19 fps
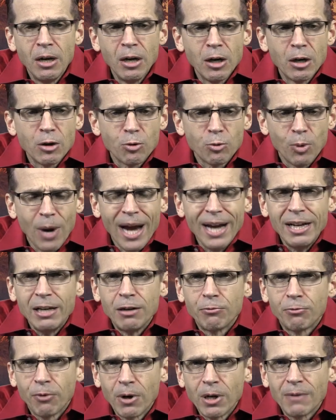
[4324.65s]
right in
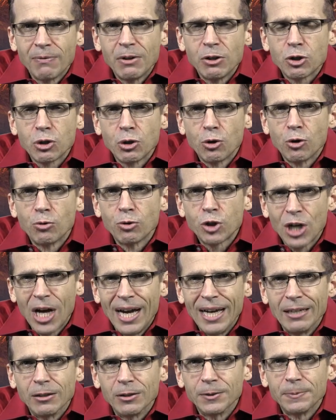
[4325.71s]
front of this little
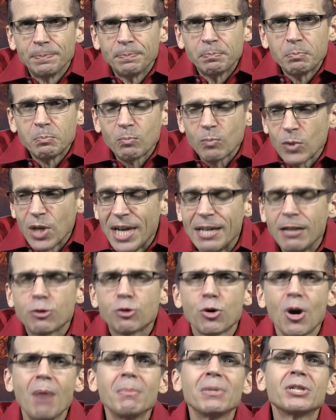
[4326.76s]
child. And it
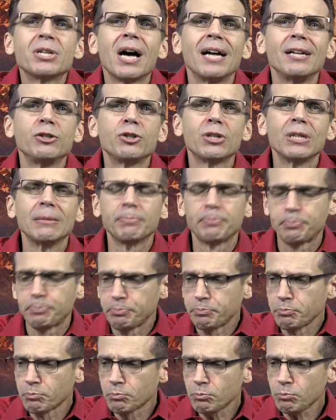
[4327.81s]
traumatized him.
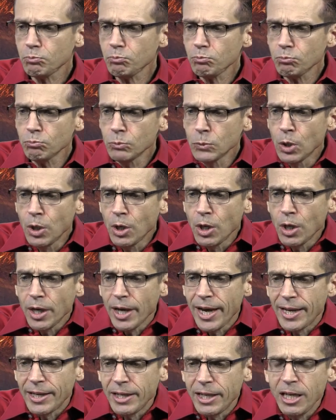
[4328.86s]

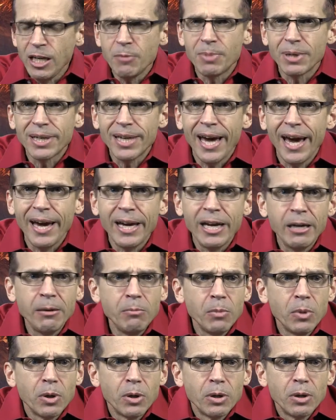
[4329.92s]
And he
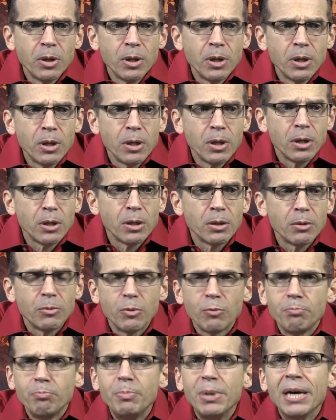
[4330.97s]
became
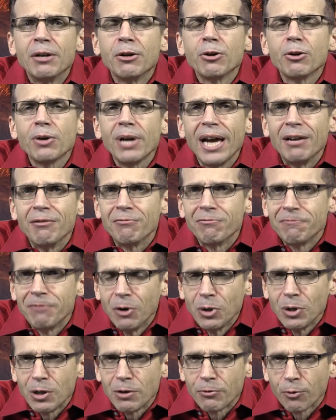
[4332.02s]
bitter and
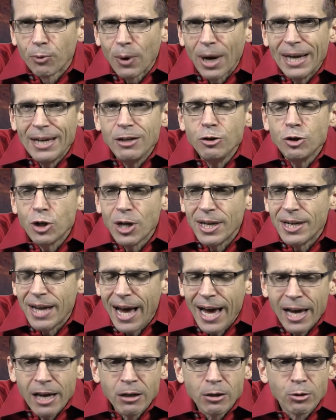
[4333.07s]
full of rage and
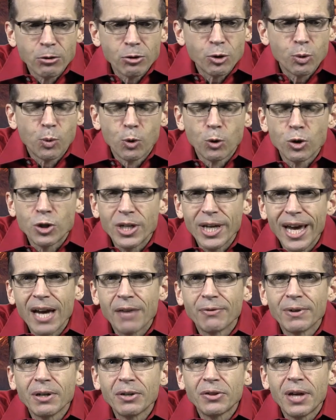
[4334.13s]
anger towards
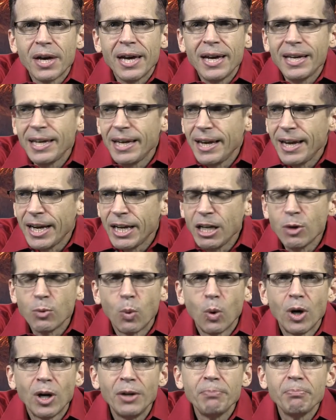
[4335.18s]
everything,
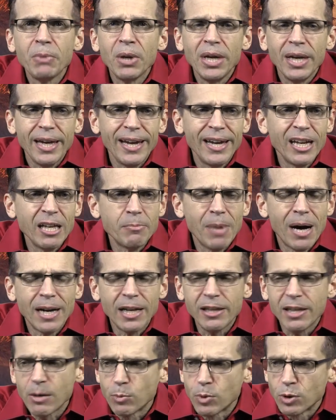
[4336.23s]
anyone, anybody
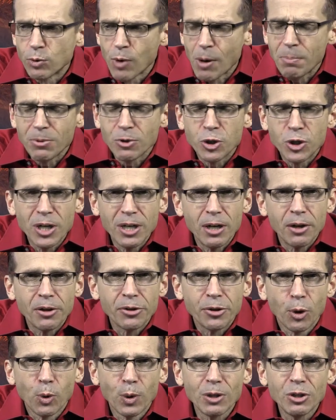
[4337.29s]
that would represent
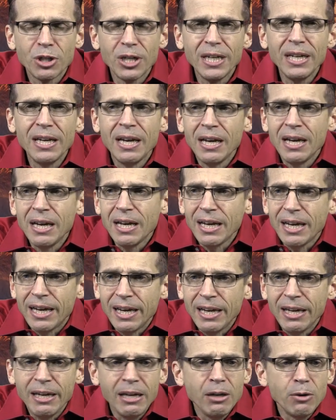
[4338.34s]
authority.
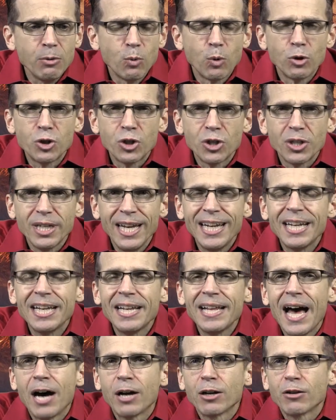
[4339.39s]
He was in and
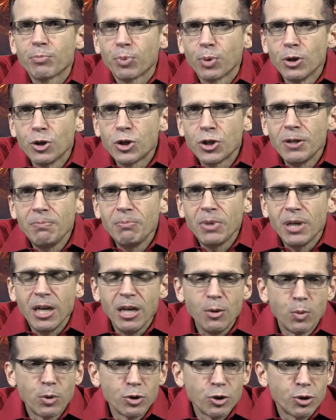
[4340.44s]
out of prison. He
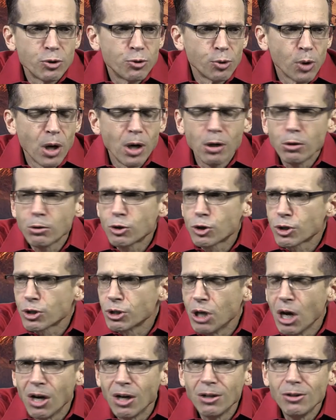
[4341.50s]
was drugs,
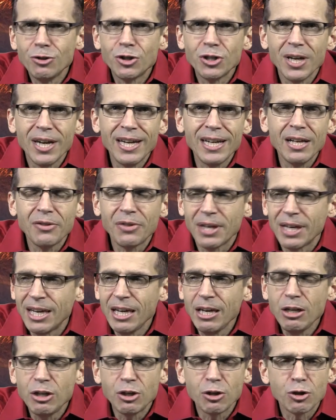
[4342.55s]
guns, anything.
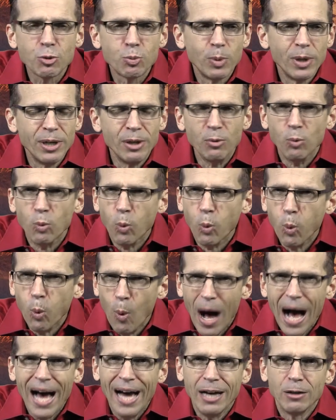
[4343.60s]
He just went
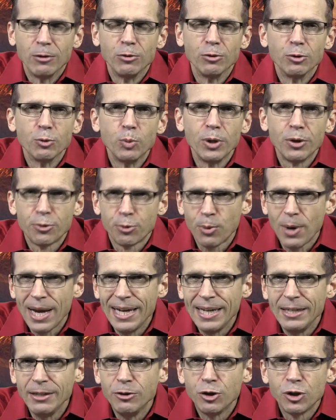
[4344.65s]
wild with
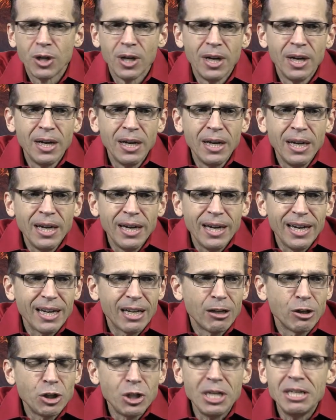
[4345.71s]
rage
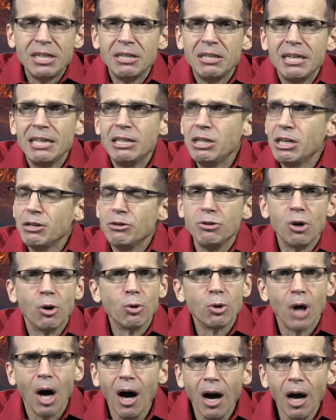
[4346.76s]
because he, he didn't know
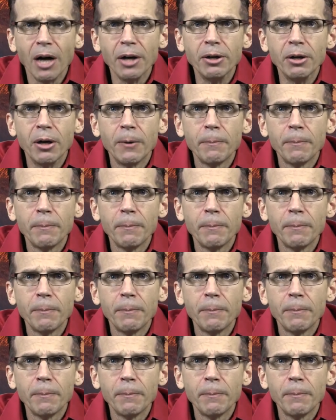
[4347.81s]
God.